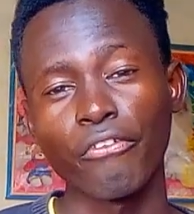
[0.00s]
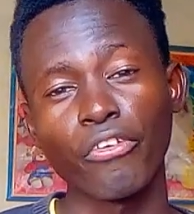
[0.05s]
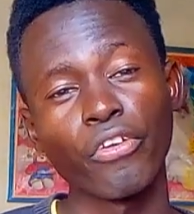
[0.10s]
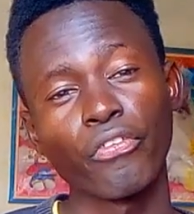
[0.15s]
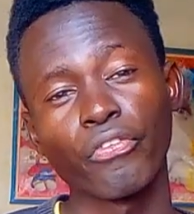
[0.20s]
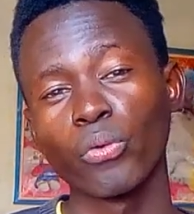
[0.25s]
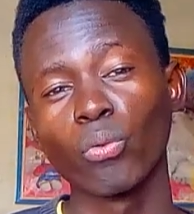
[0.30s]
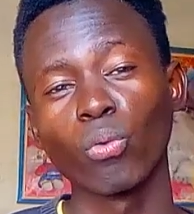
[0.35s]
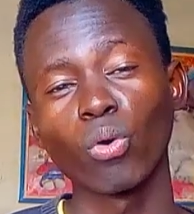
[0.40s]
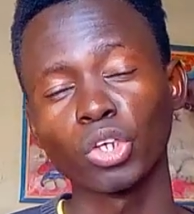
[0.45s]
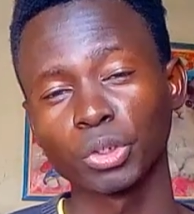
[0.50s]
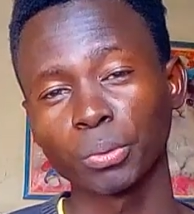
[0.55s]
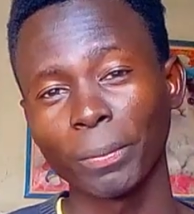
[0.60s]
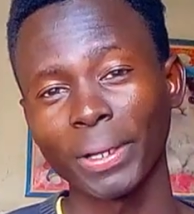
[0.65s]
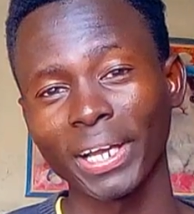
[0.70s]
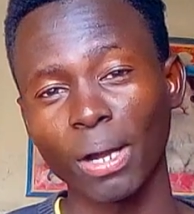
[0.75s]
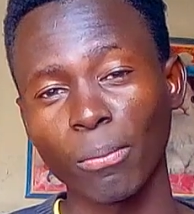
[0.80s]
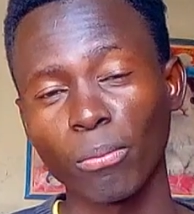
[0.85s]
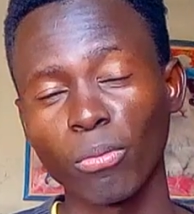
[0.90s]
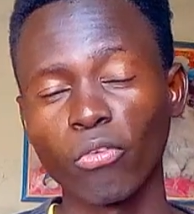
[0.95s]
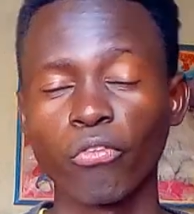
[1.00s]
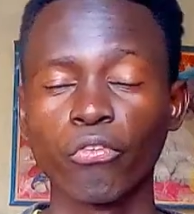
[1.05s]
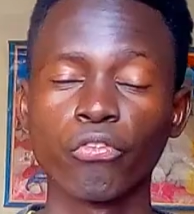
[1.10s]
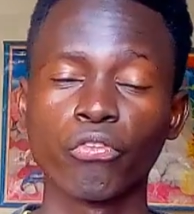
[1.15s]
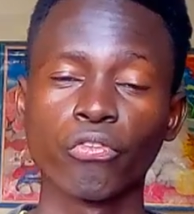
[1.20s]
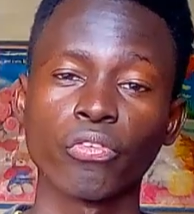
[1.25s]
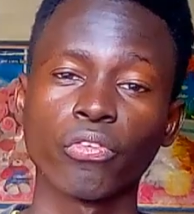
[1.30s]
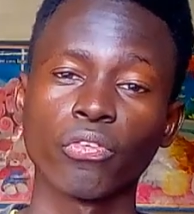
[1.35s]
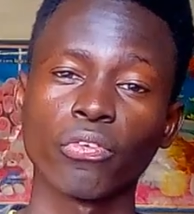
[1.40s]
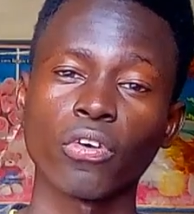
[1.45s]
if you won't make a move
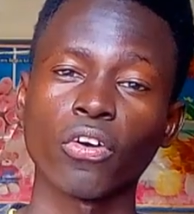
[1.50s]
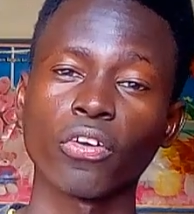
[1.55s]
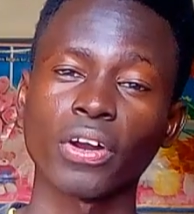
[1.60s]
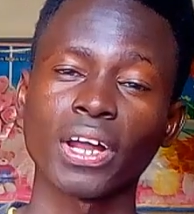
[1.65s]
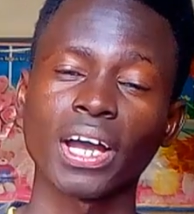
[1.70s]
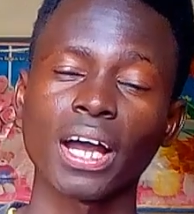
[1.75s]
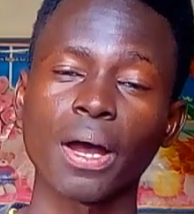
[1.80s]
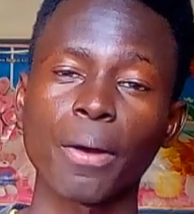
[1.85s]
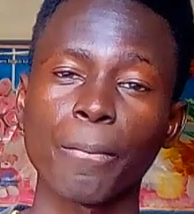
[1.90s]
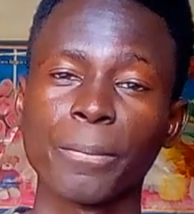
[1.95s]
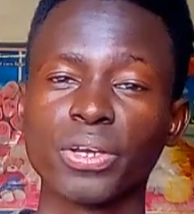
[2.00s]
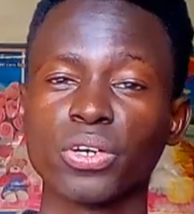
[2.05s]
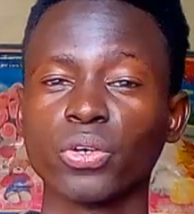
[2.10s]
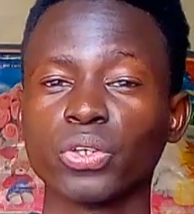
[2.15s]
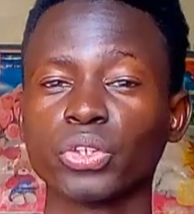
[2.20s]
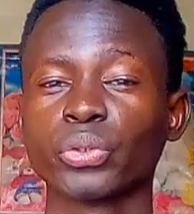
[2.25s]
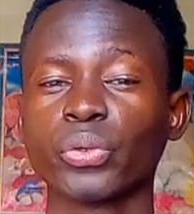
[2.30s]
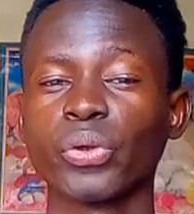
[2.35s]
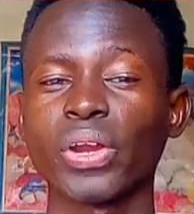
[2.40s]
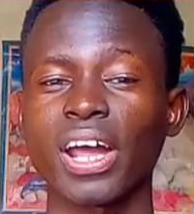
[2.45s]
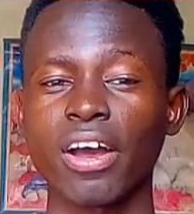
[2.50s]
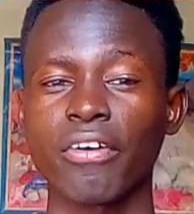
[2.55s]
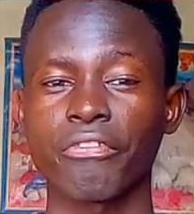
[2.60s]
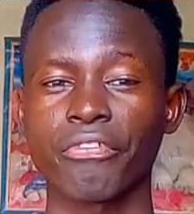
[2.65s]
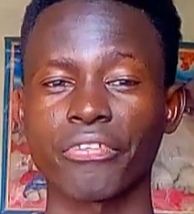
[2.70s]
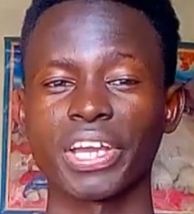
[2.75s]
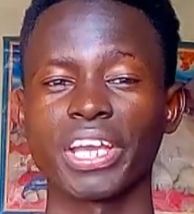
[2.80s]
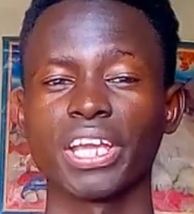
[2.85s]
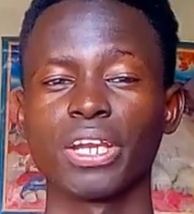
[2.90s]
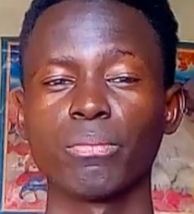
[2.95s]
on her because you're
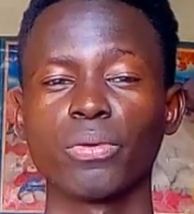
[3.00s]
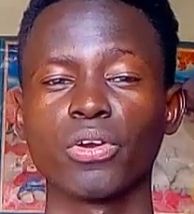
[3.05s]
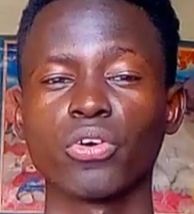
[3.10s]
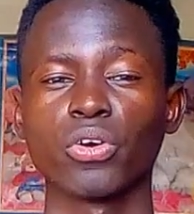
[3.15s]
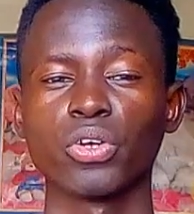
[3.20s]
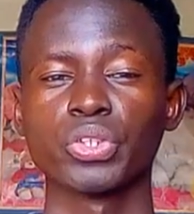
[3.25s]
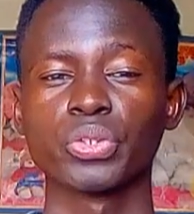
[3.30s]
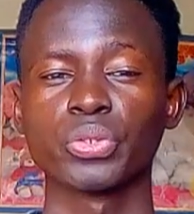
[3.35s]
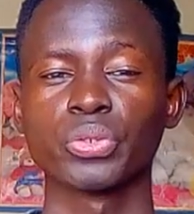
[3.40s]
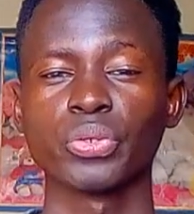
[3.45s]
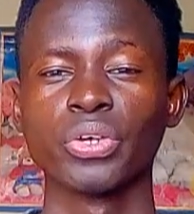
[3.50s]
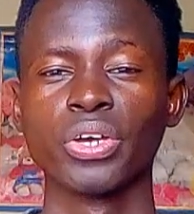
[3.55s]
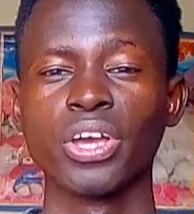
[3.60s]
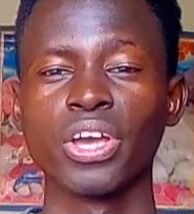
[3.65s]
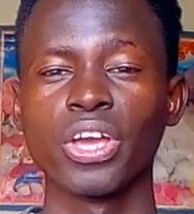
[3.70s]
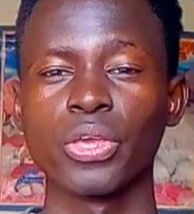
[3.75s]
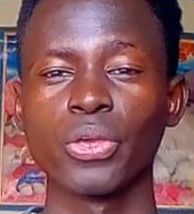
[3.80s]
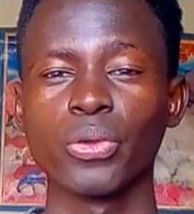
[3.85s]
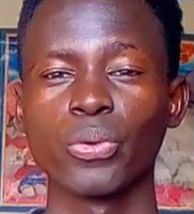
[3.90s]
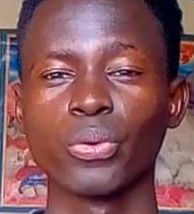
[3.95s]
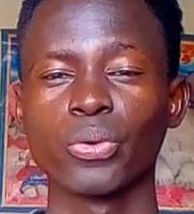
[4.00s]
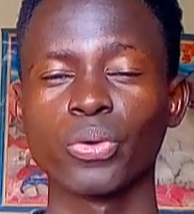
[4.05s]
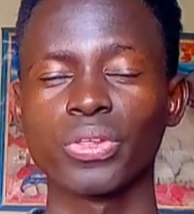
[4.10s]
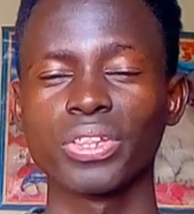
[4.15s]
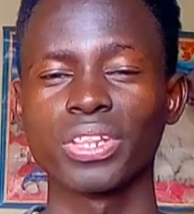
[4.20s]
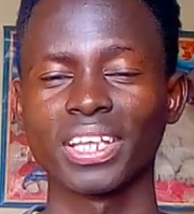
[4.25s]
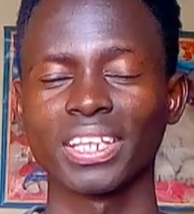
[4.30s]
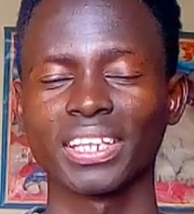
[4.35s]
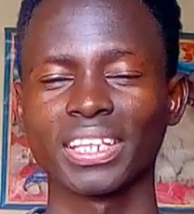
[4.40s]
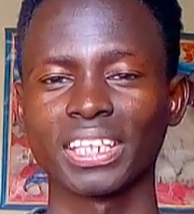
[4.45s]
afraid, because you
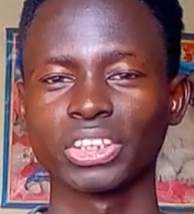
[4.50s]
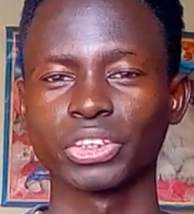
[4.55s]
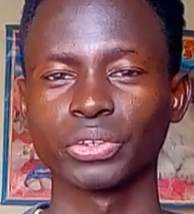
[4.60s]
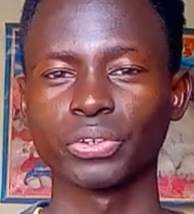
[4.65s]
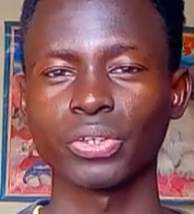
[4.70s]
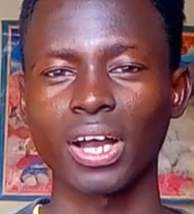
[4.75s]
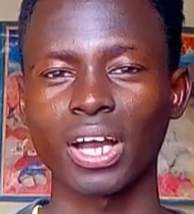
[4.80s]
don't think that